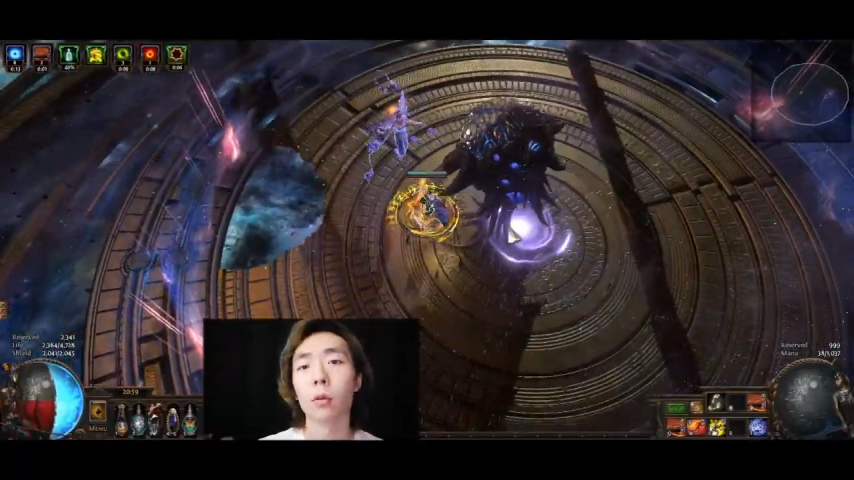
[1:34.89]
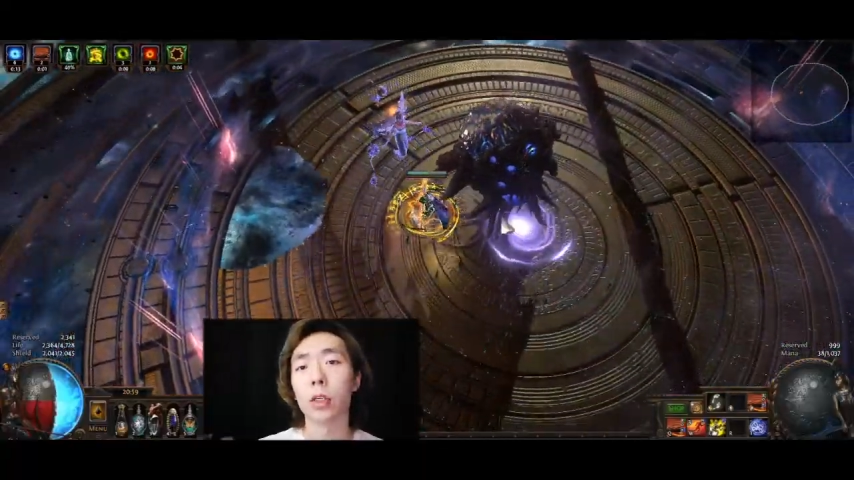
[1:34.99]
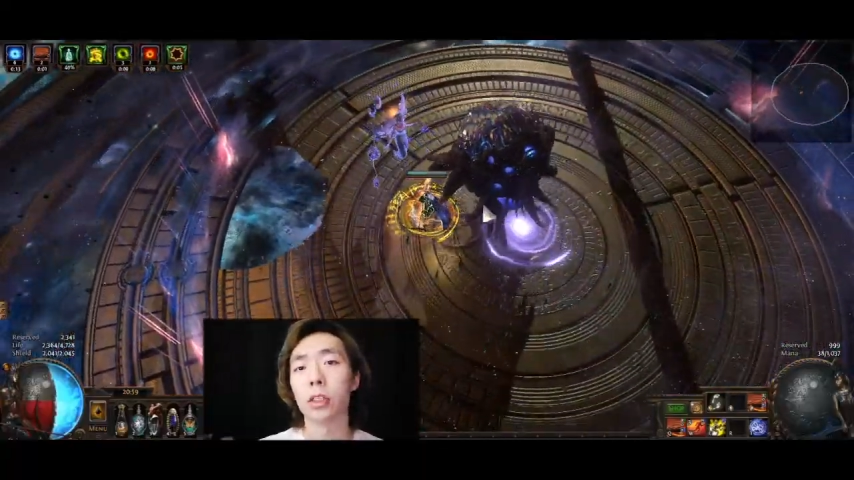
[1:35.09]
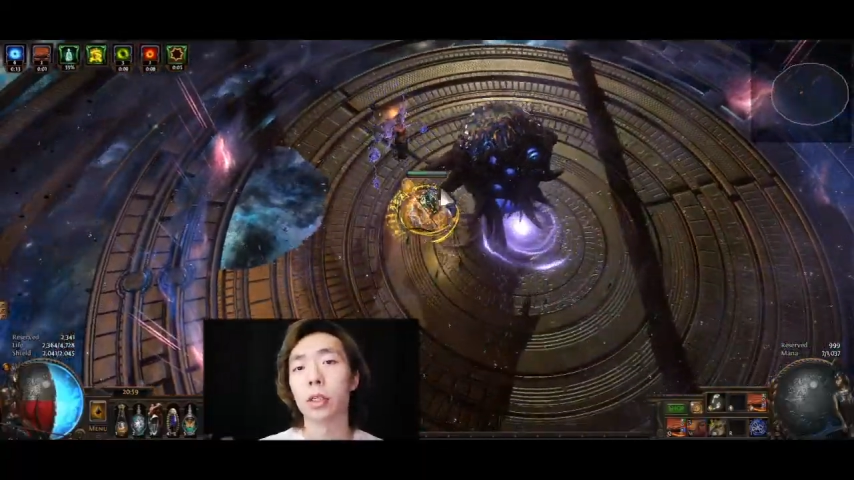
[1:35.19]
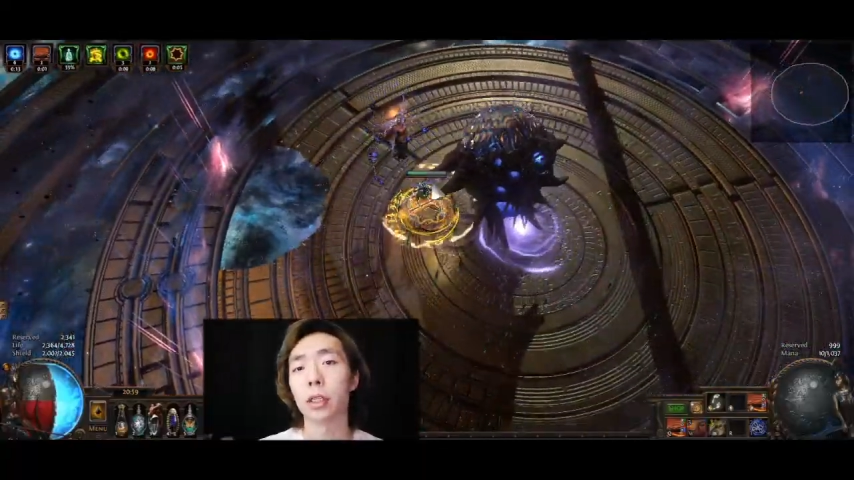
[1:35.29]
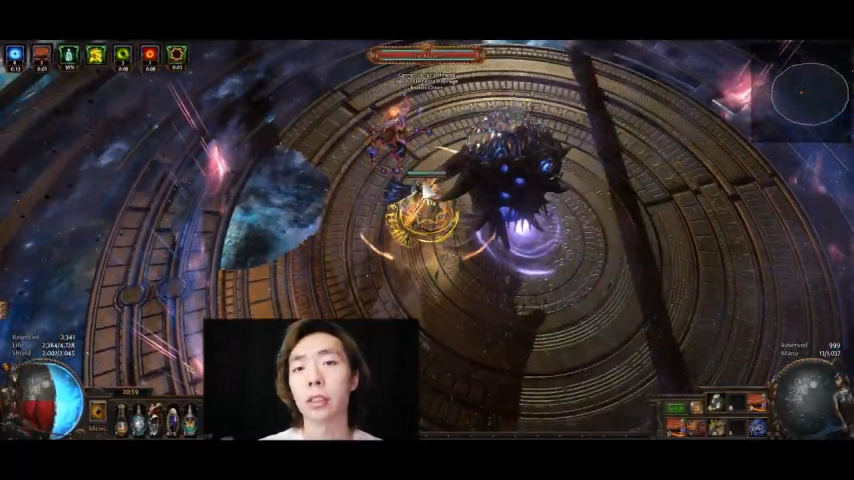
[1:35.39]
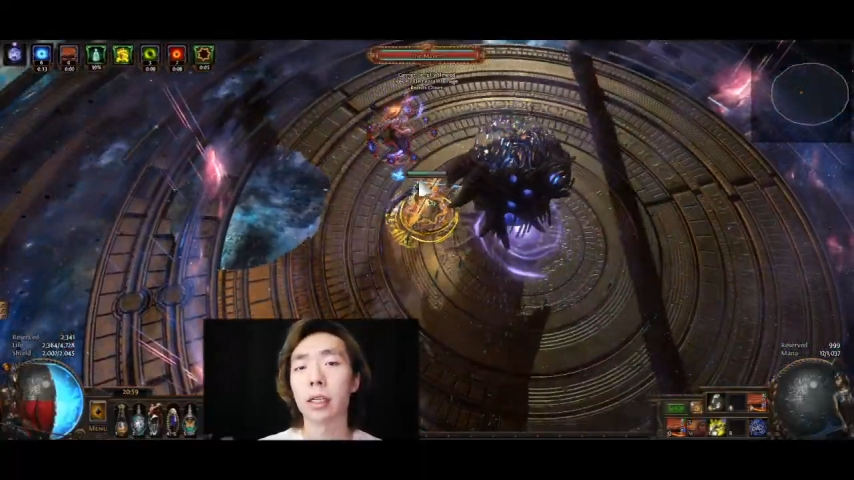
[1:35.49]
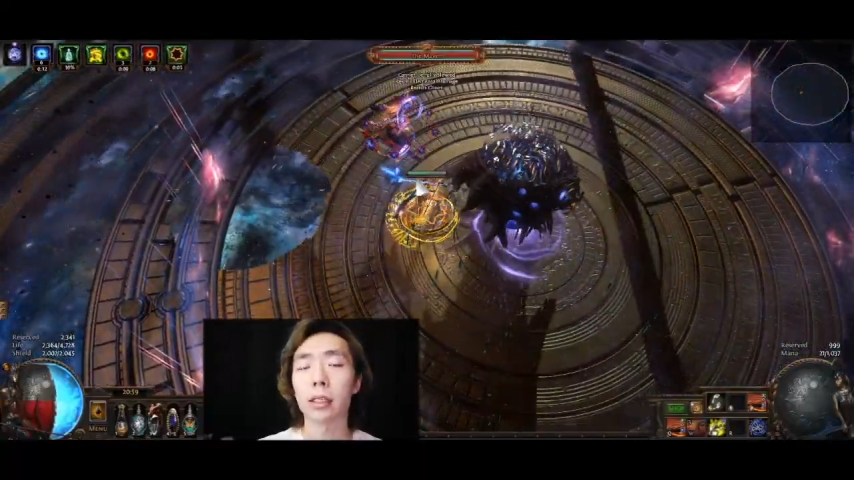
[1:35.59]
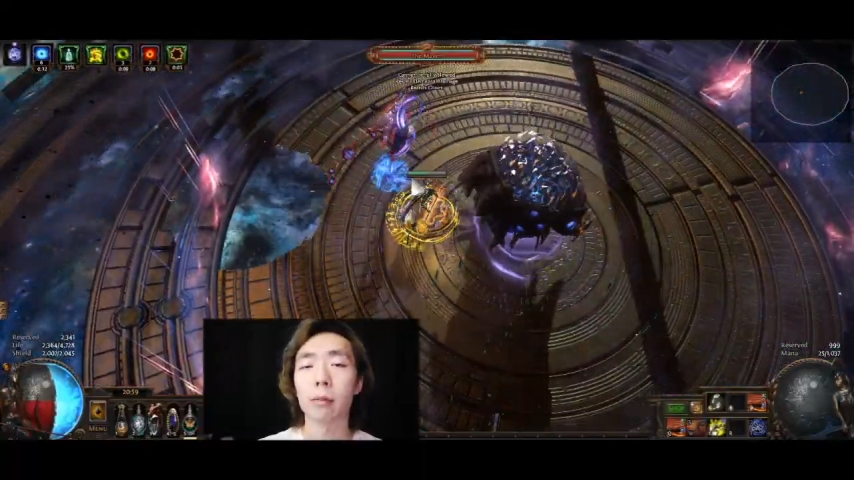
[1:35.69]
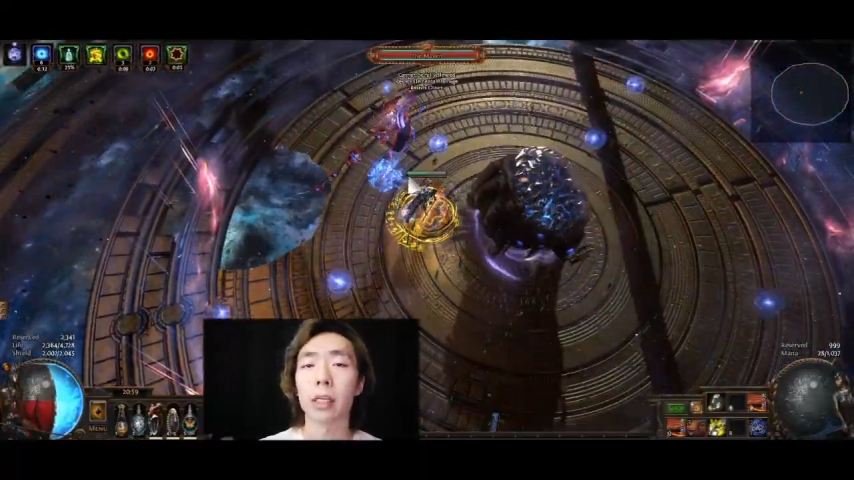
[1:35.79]
which triggers
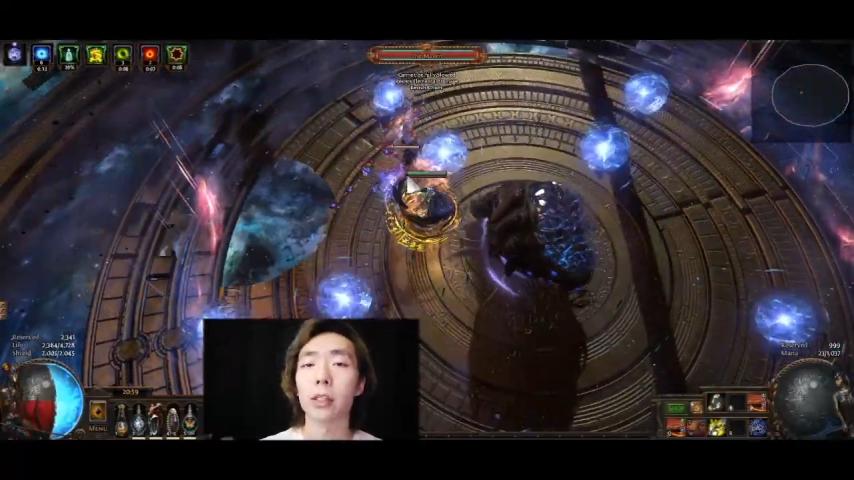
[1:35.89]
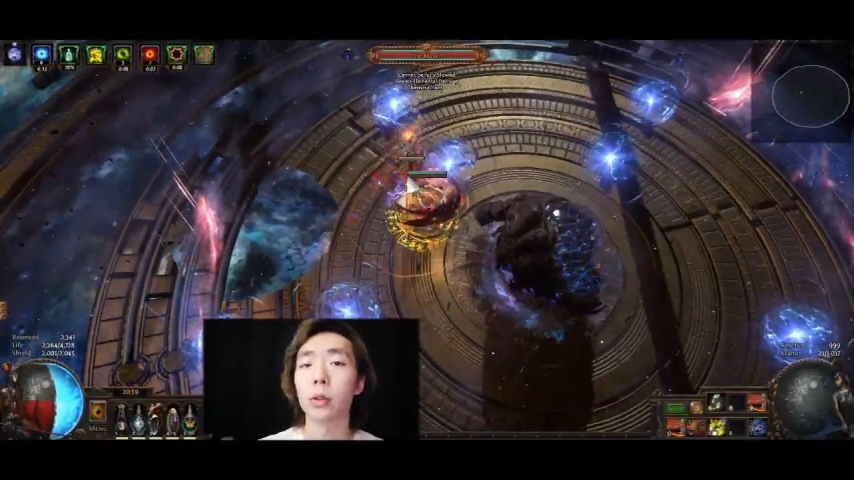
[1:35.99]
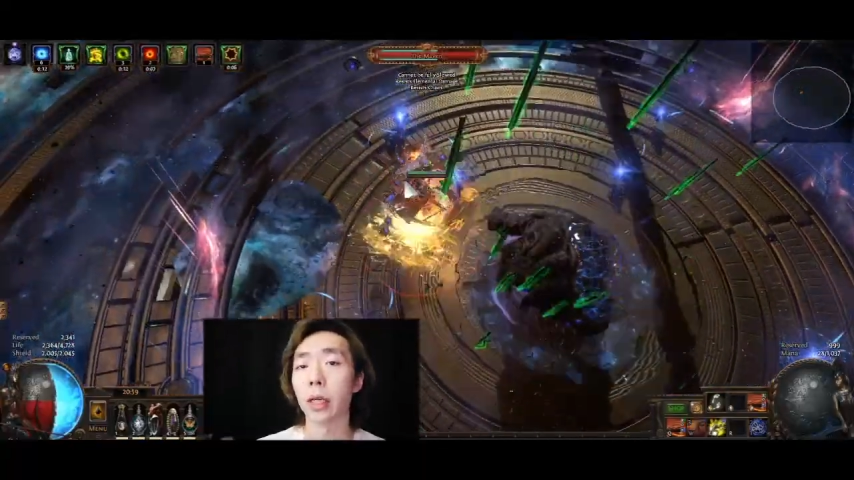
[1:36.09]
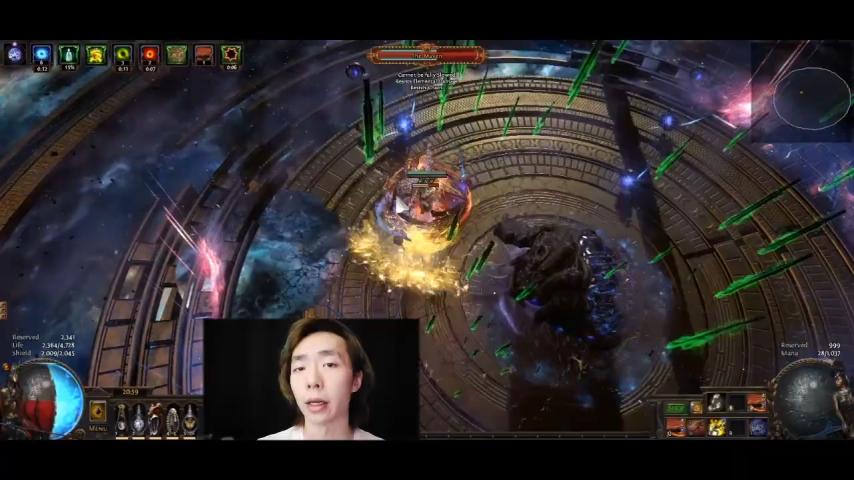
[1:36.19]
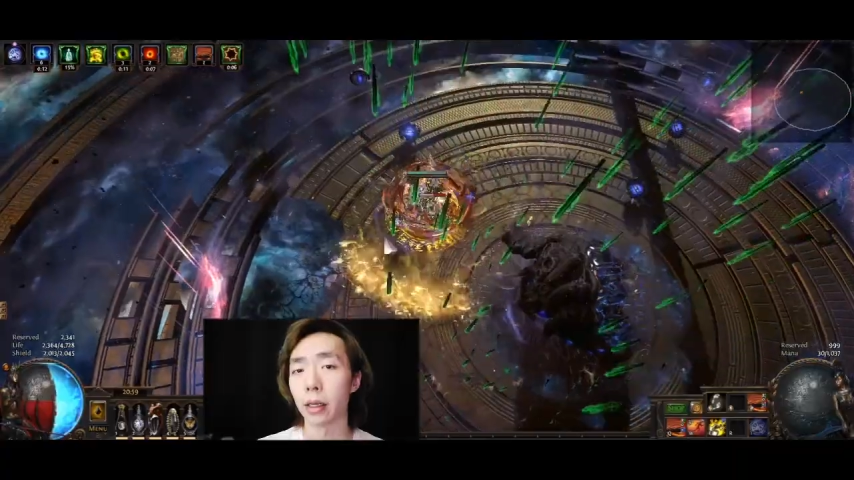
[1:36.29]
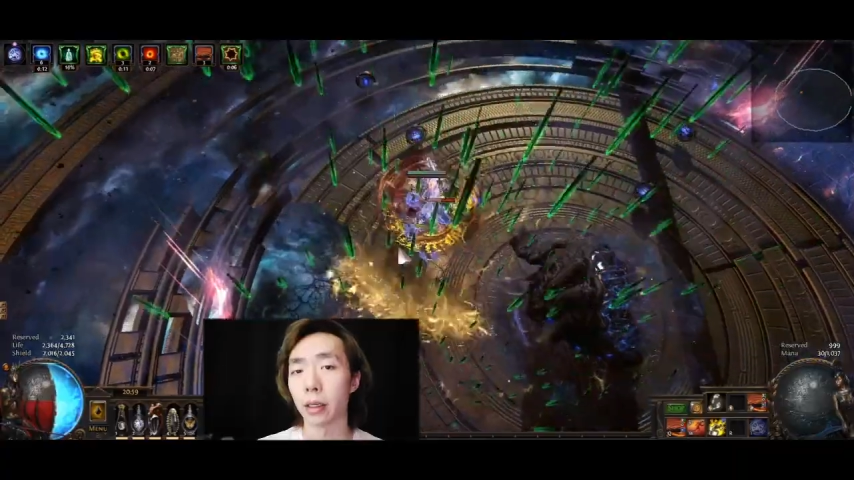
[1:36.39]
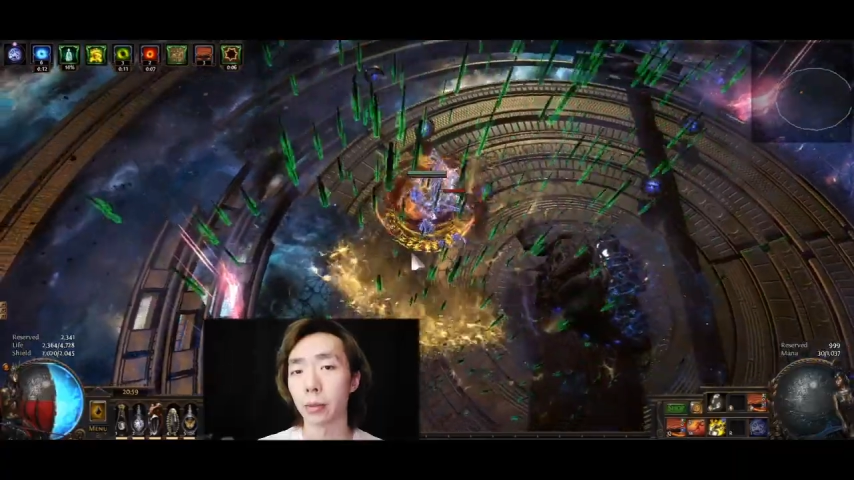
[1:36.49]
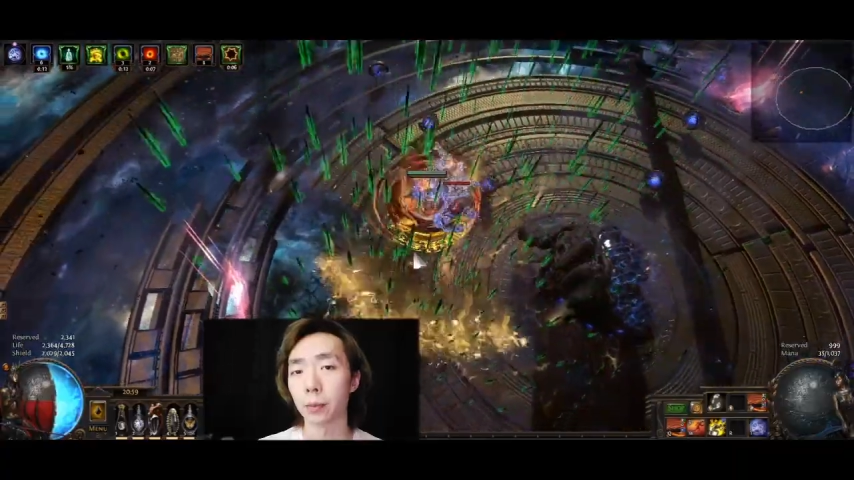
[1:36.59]
anytime that you get hit.